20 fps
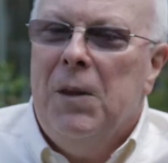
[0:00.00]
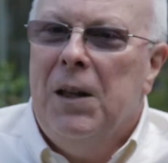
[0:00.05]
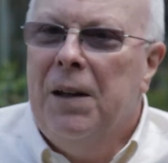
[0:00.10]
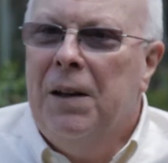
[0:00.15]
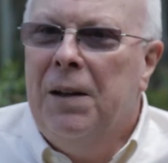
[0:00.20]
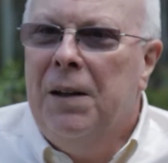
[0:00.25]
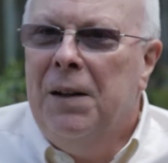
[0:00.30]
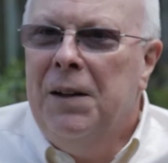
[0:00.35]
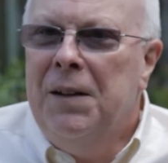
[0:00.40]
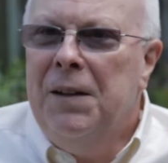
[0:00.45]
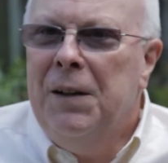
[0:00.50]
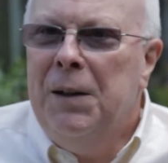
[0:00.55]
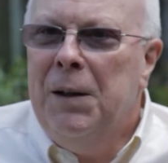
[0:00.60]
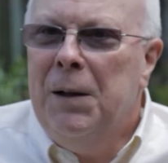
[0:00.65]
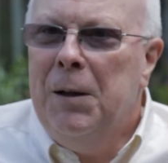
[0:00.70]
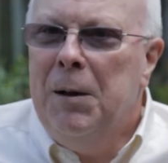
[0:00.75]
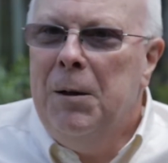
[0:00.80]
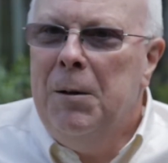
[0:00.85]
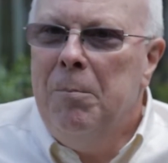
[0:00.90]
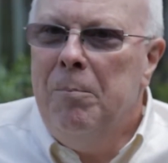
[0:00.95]

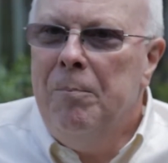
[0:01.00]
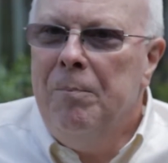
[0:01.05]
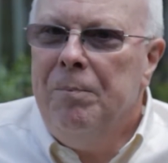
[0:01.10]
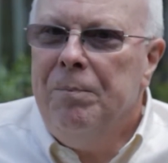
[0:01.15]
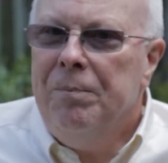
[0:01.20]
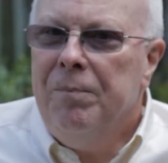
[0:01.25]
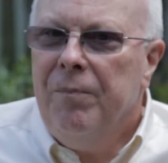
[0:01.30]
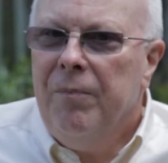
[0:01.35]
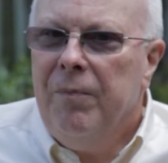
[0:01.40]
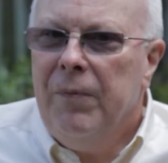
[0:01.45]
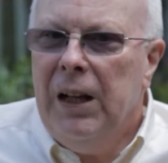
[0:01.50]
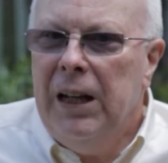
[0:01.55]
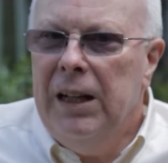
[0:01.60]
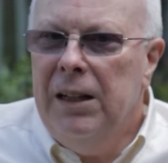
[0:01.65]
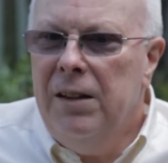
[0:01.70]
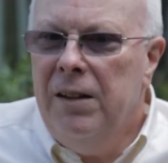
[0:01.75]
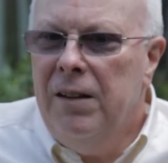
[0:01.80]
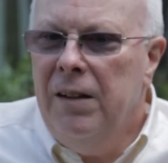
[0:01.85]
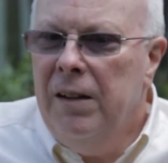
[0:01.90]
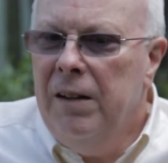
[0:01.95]
The
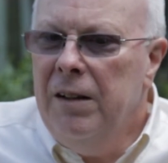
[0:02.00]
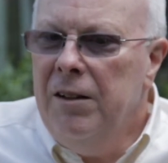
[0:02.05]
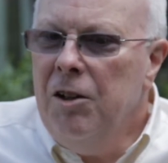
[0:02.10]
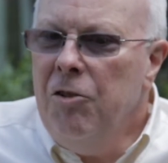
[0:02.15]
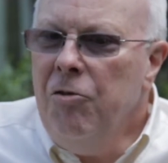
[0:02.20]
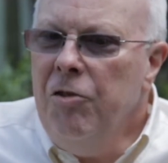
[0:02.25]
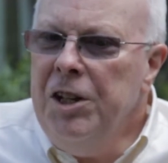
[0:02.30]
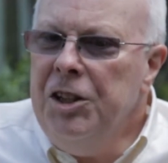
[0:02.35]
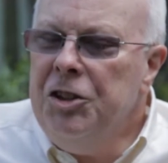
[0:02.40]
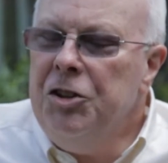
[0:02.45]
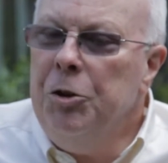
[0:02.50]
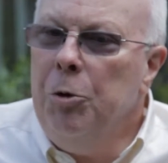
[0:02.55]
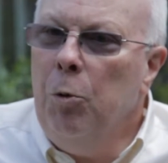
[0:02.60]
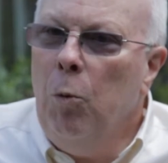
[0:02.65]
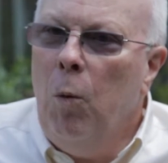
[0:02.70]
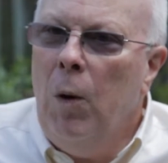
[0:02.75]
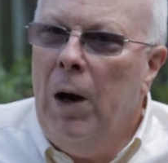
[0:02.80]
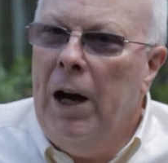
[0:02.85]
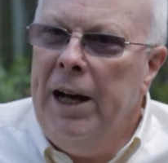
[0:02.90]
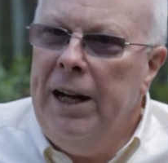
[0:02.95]

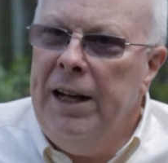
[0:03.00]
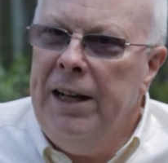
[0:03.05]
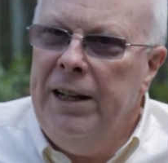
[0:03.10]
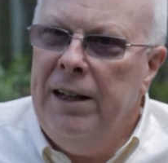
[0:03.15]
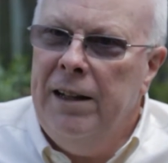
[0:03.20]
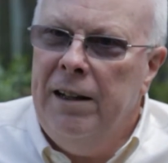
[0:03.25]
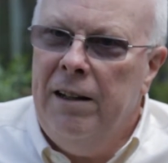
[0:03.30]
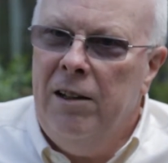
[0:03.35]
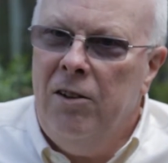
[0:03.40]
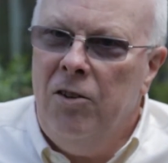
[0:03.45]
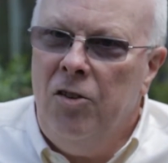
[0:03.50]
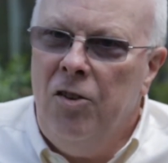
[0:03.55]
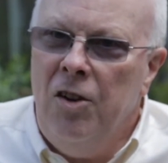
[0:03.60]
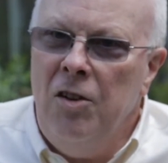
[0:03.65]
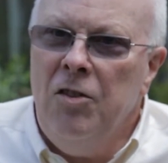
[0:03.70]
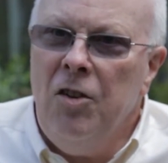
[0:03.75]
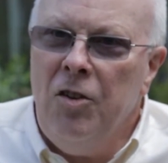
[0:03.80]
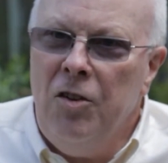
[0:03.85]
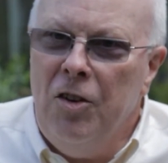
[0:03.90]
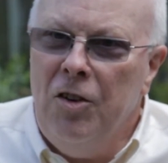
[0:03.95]
reason why
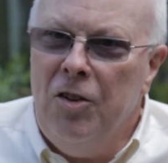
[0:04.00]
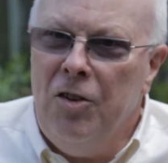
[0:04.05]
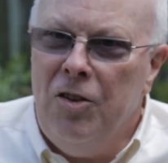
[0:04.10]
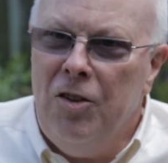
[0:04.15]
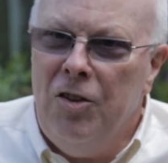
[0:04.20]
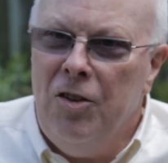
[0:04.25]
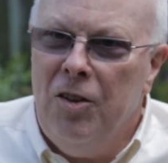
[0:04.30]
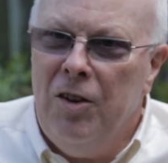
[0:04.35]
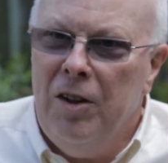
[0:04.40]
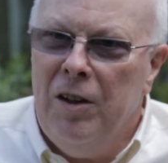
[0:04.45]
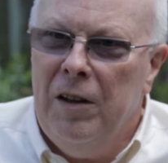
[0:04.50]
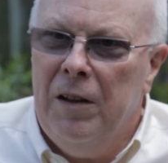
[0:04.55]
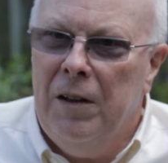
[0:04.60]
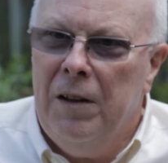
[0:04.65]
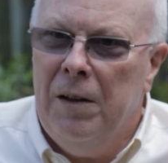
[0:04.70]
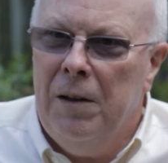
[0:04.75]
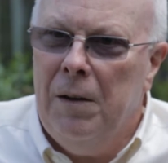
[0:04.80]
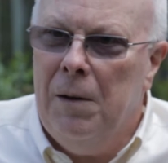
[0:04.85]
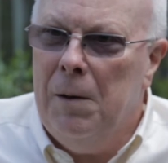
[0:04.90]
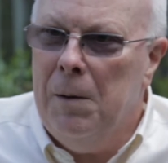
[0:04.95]
synthesis
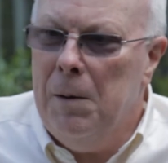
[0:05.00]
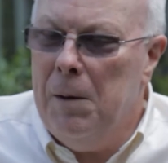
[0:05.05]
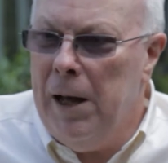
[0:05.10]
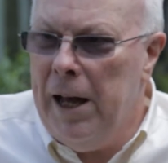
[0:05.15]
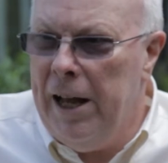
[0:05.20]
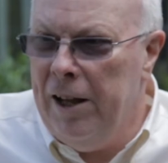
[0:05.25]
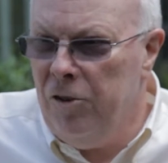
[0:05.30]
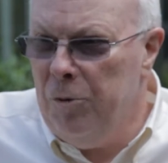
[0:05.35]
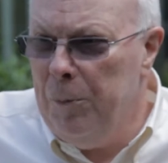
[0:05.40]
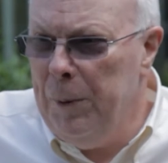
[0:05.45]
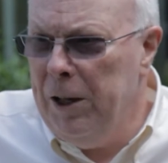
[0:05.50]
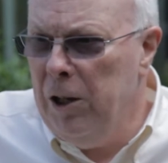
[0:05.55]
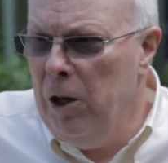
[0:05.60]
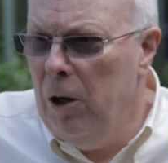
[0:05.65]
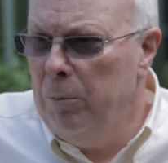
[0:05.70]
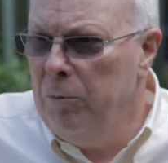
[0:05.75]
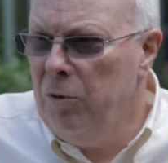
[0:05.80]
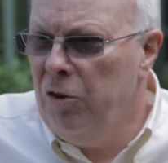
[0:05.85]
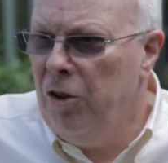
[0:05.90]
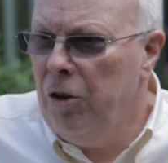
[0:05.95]
has
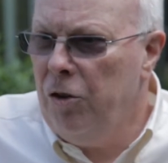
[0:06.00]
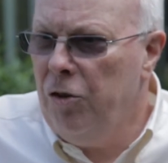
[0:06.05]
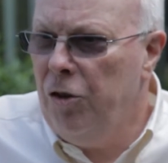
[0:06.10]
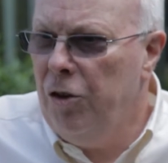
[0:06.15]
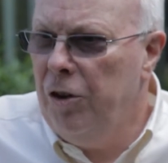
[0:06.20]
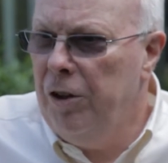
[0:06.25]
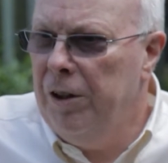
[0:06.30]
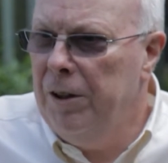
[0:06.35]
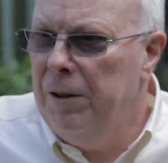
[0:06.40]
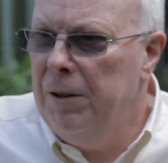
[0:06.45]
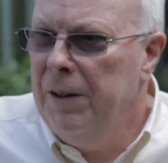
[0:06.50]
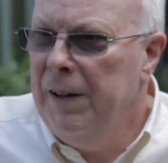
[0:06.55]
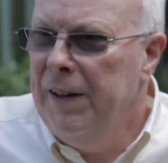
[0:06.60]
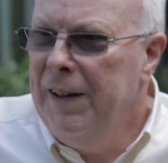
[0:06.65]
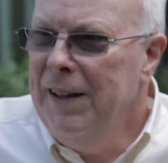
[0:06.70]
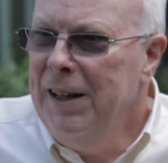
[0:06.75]
become such a